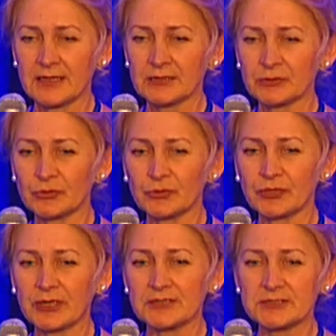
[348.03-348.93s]
So you
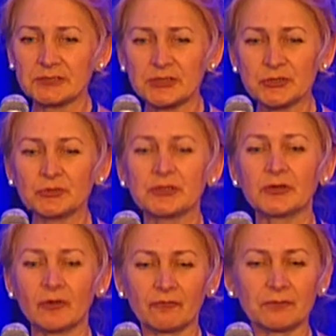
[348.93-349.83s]
can switch on and
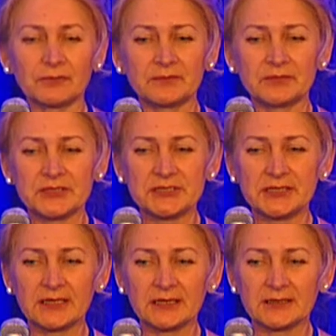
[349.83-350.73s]
off
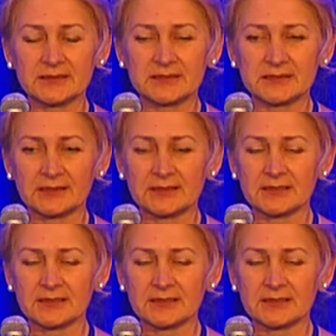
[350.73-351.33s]
P53C in these cells.